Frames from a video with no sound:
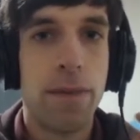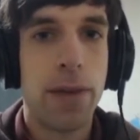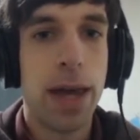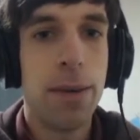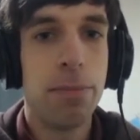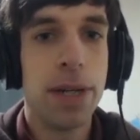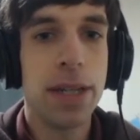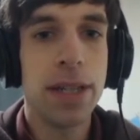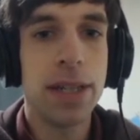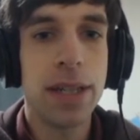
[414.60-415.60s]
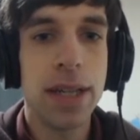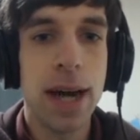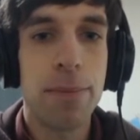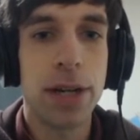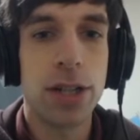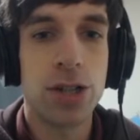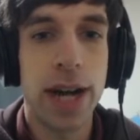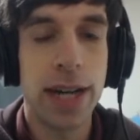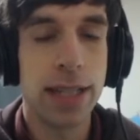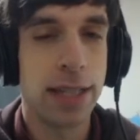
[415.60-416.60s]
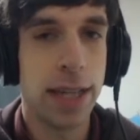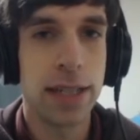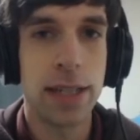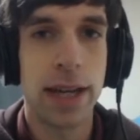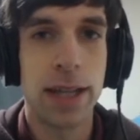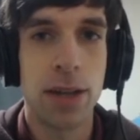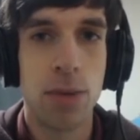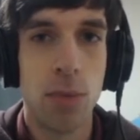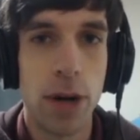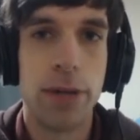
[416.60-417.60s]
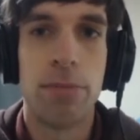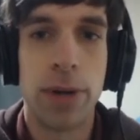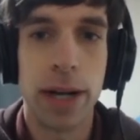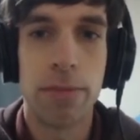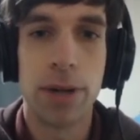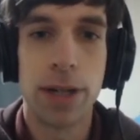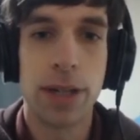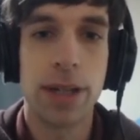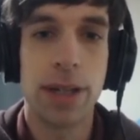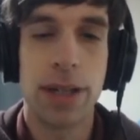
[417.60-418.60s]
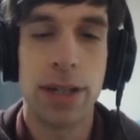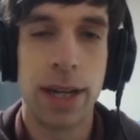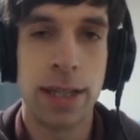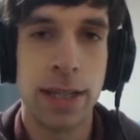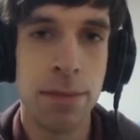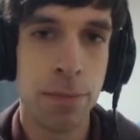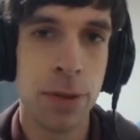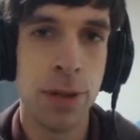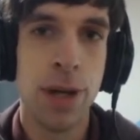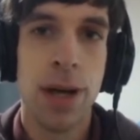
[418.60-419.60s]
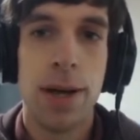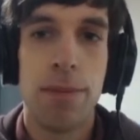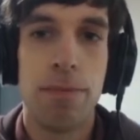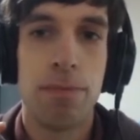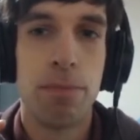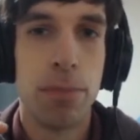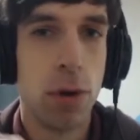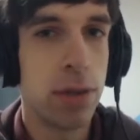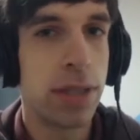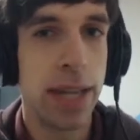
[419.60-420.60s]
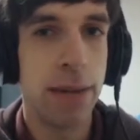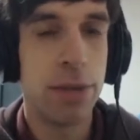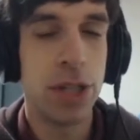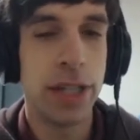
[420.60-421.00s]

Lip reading: Immediately, I'm going to try to stick to like the one bread and butter, like simple, most damaging